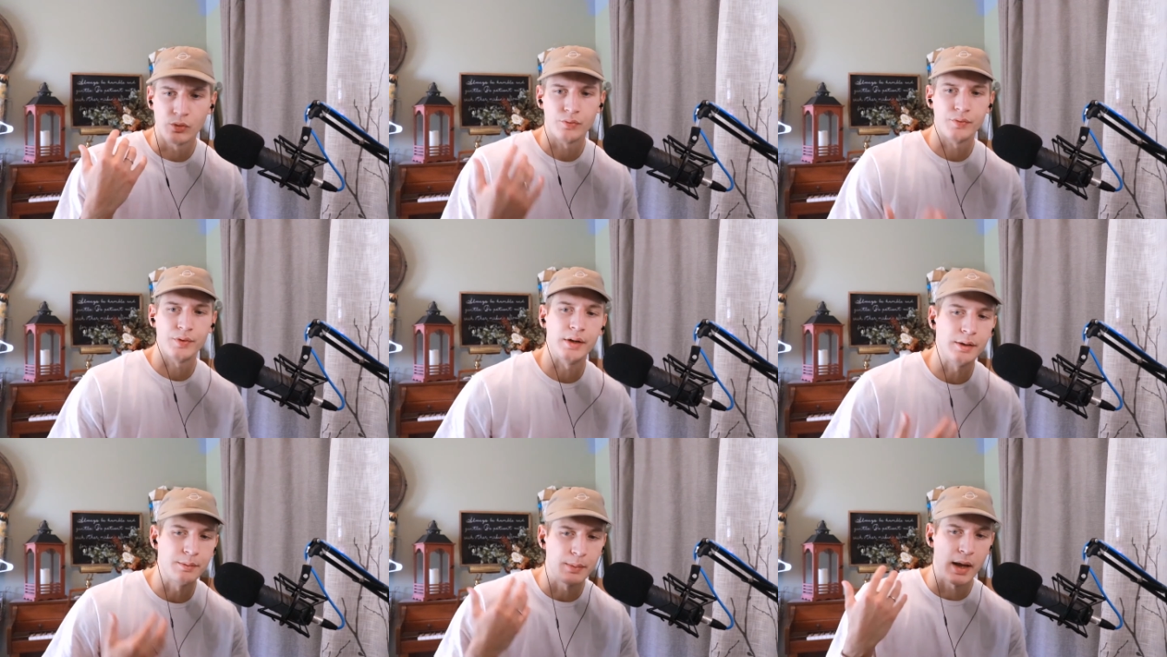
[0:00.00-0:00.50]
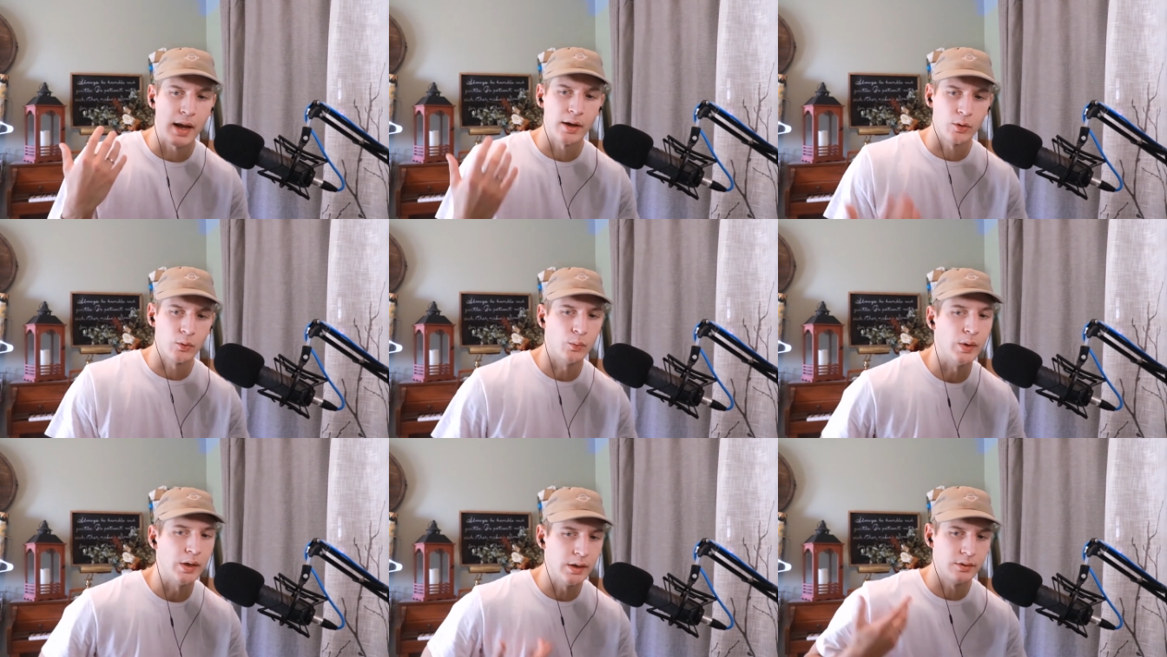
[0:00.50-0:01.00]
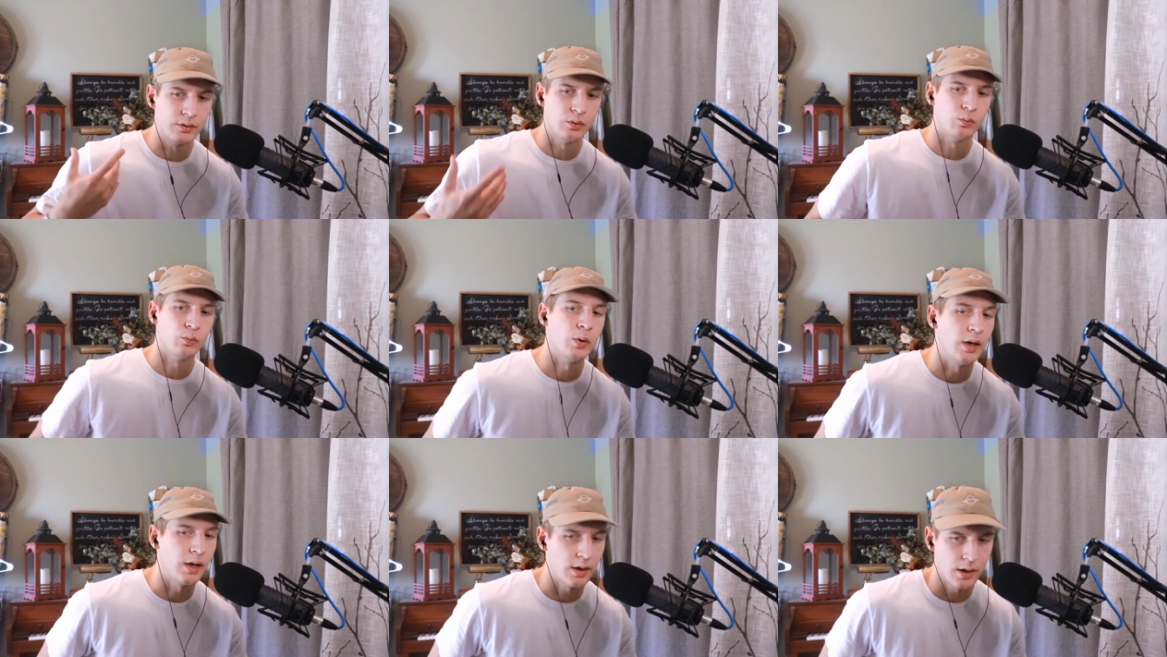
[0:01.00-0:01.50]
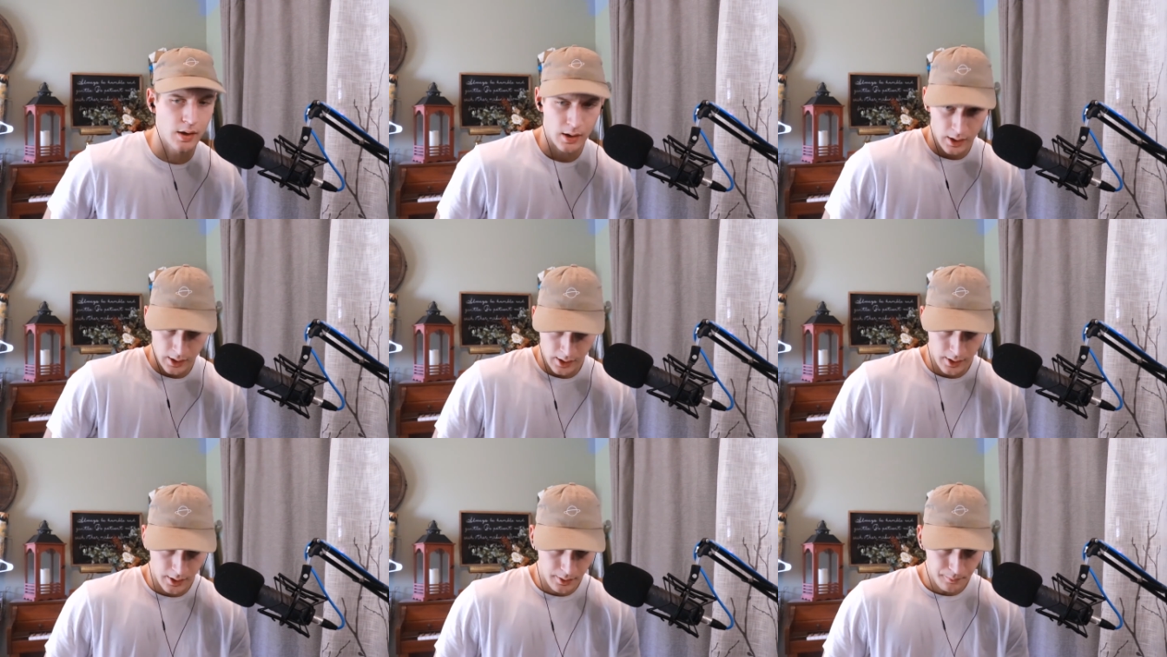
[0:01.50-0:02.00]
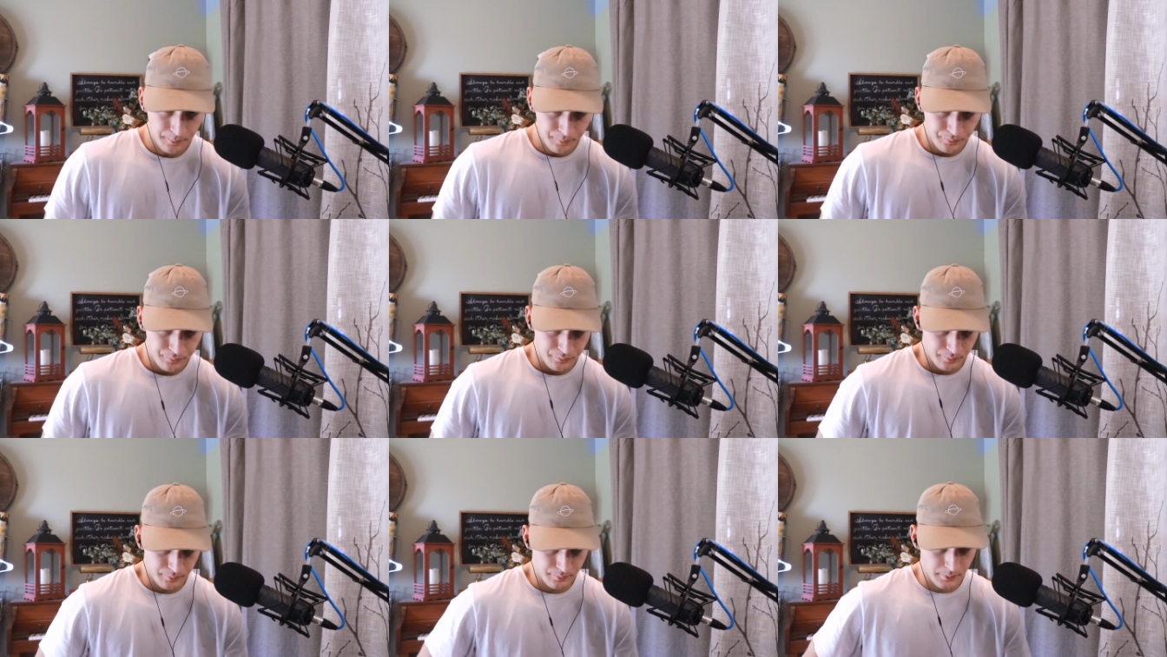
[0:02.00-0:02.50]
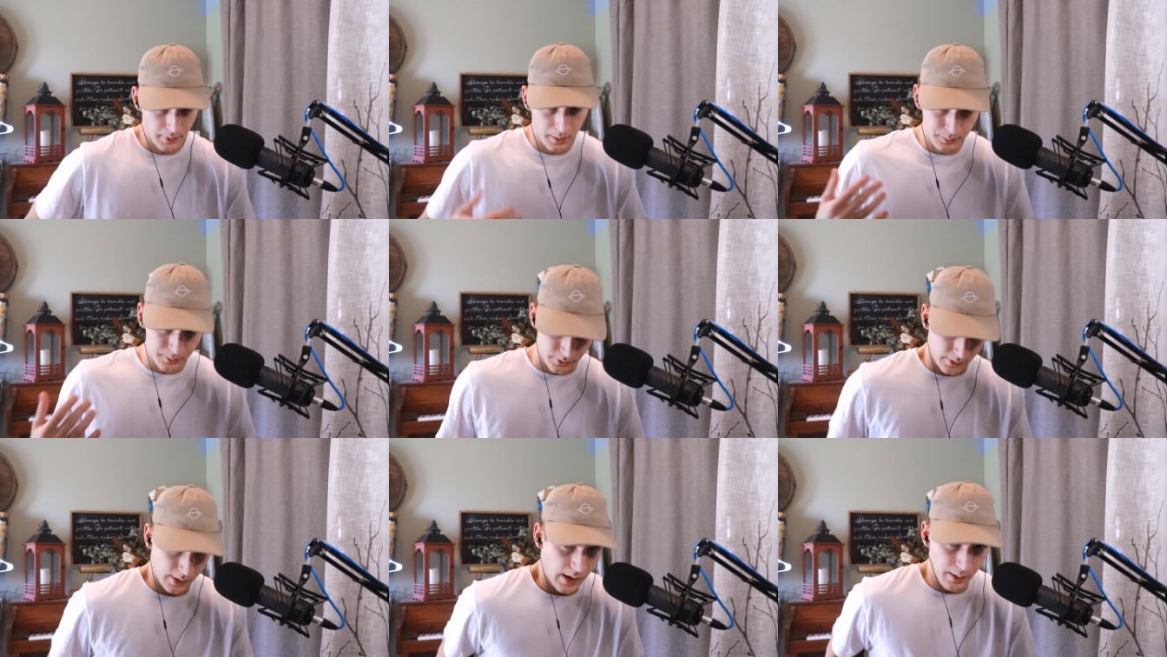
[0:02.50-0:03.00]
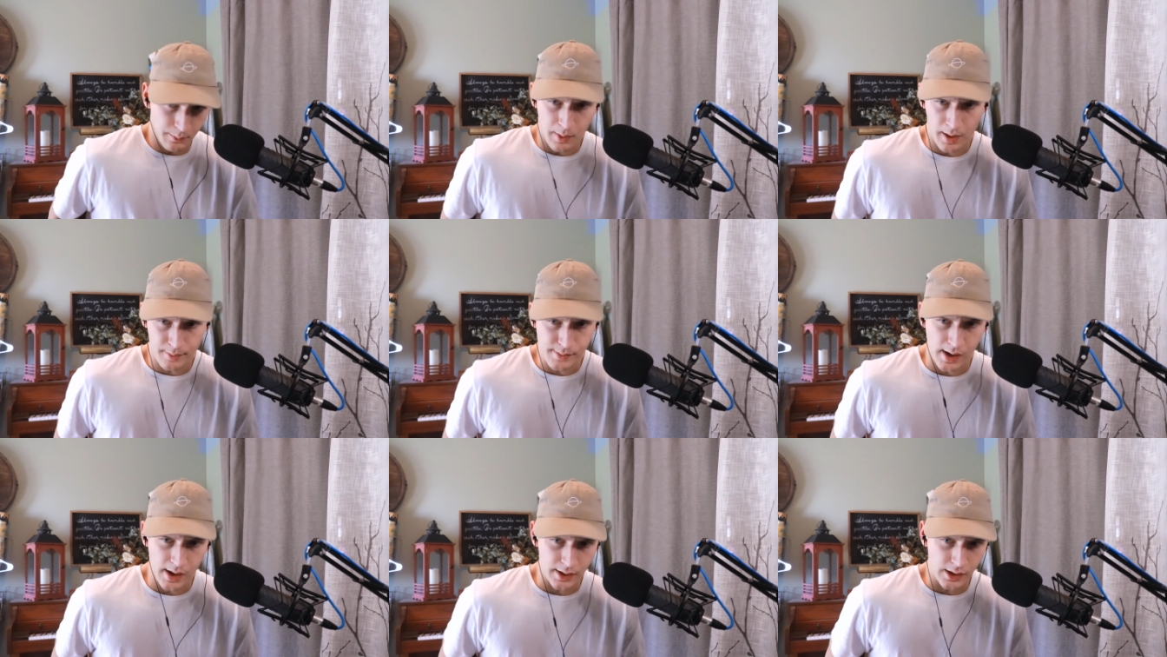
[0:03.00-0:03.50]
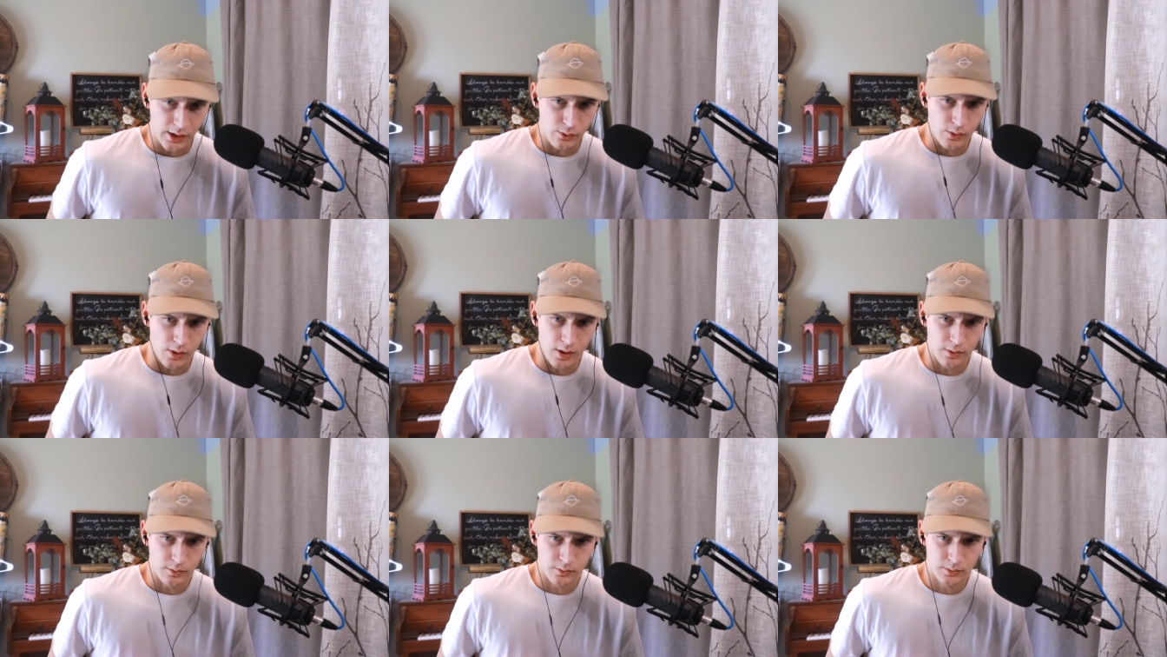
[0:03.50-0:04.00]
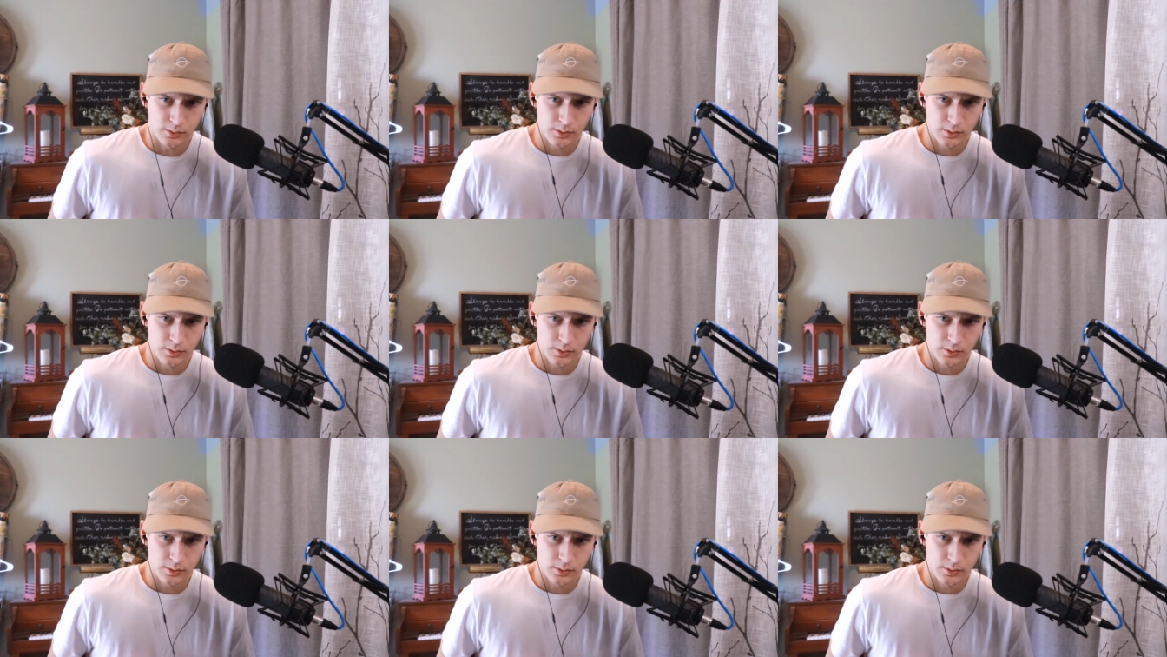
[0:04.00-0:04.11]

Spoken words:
feedback week to week. I'm seeing my body grow.